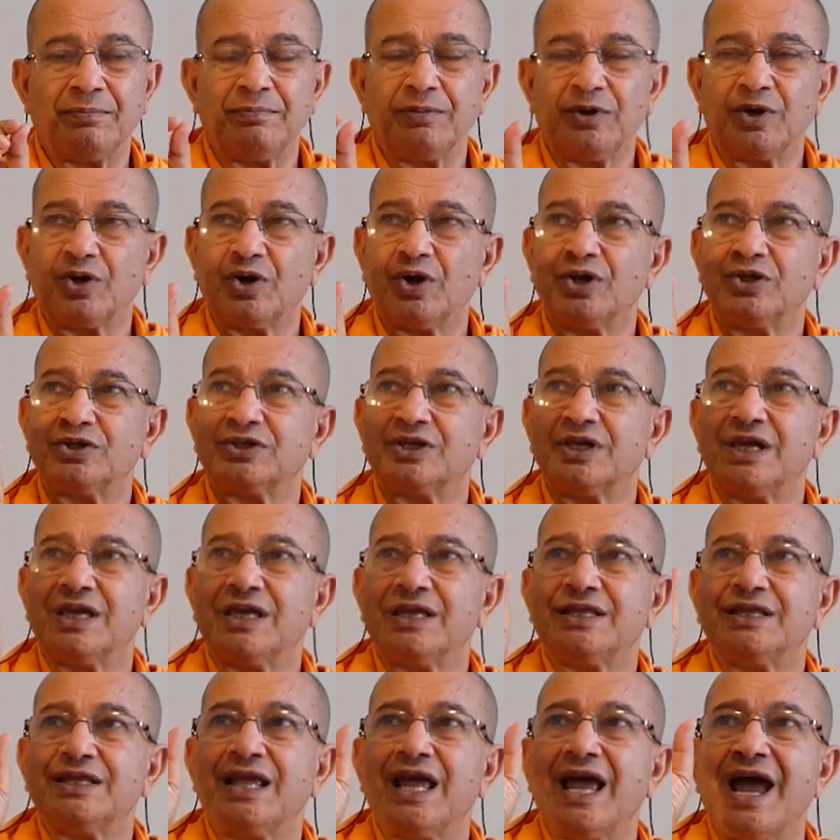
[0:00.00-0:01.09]
Because
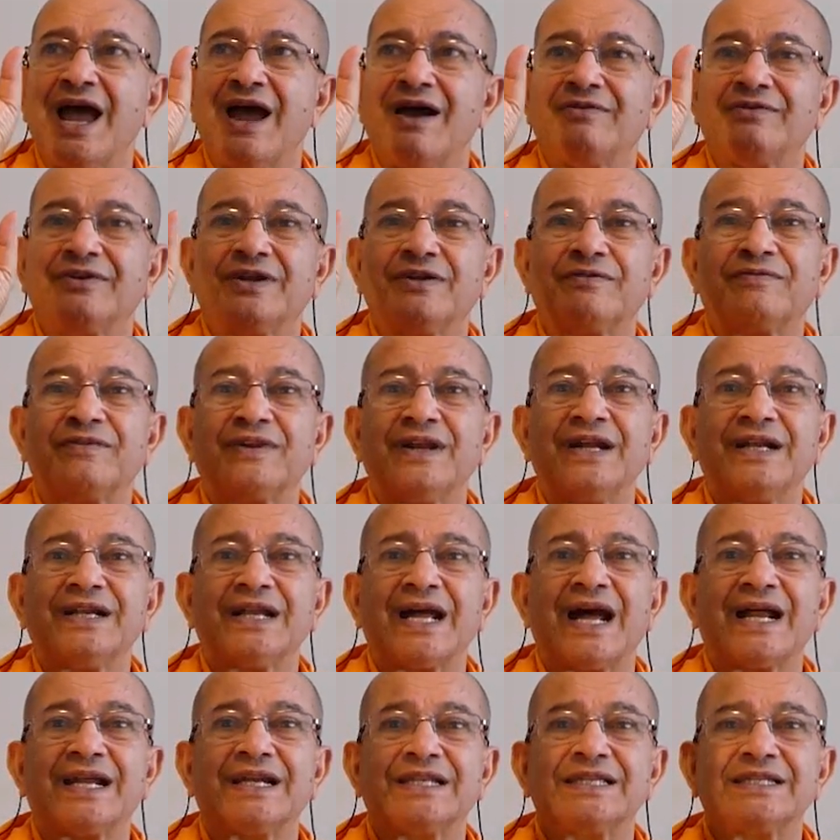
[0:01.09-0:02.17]
they have different
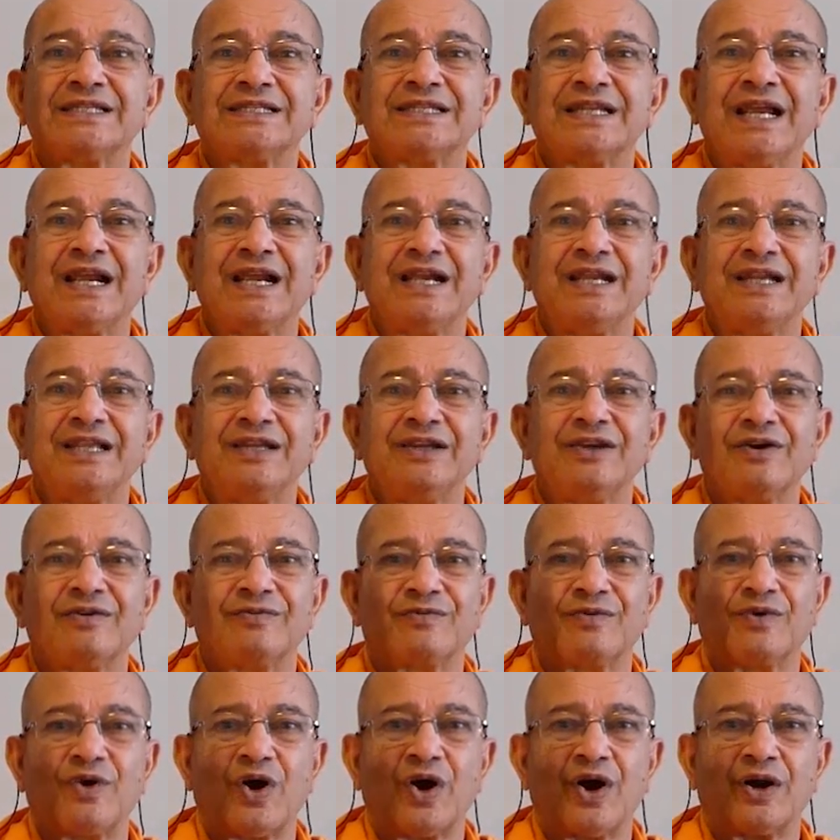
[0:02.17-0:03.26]
understanding of
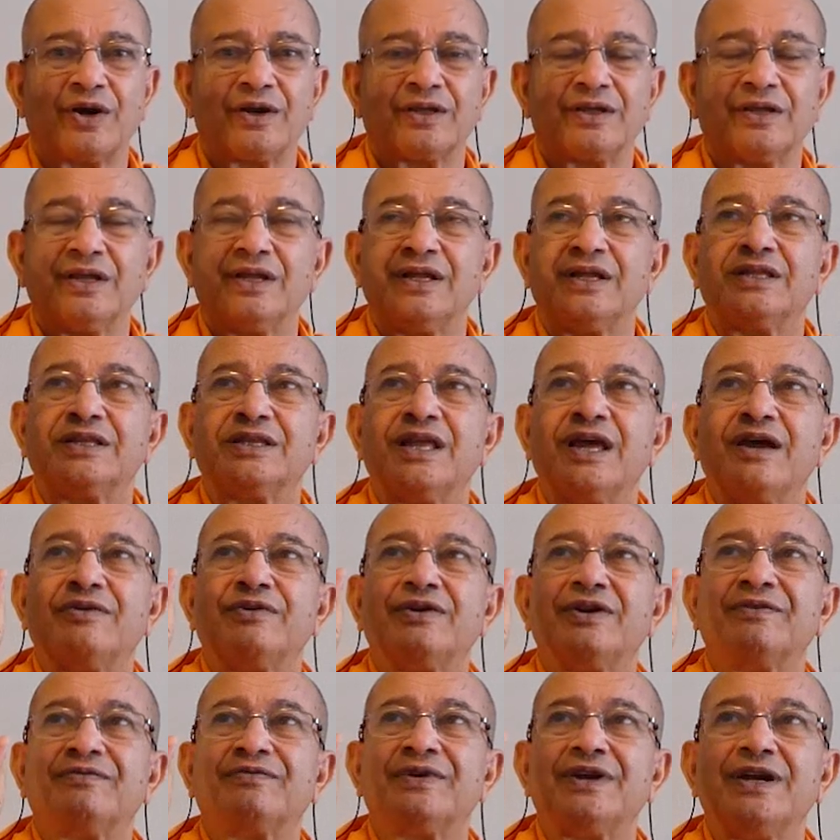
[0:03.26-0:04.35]
God, they have
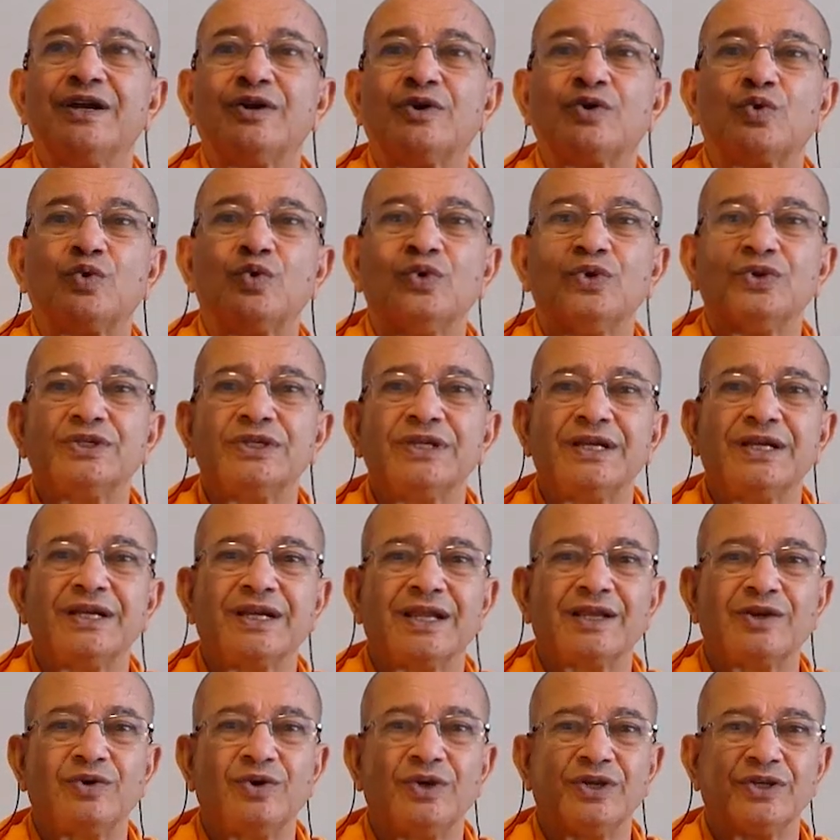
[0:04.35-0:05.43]
different rules and
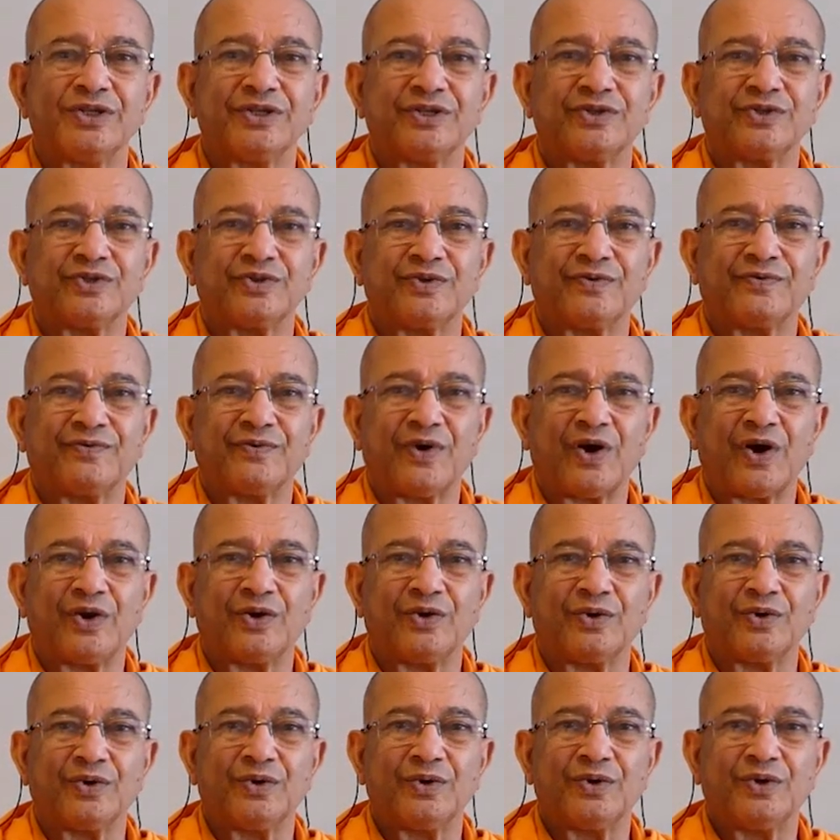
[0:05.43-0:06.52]
regulations to
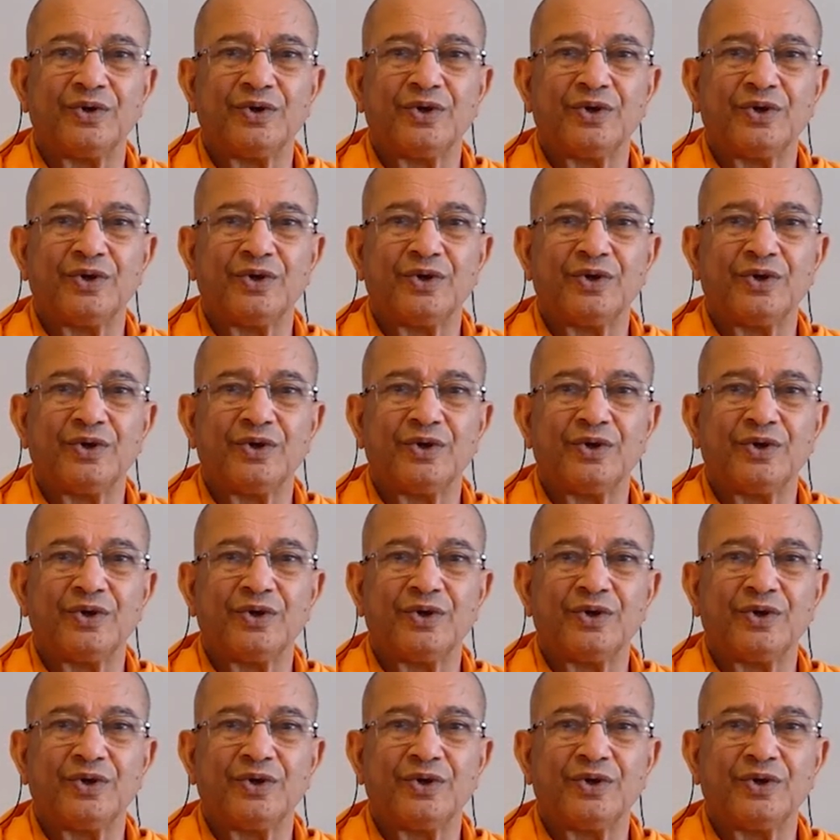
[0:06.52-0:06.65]
follow.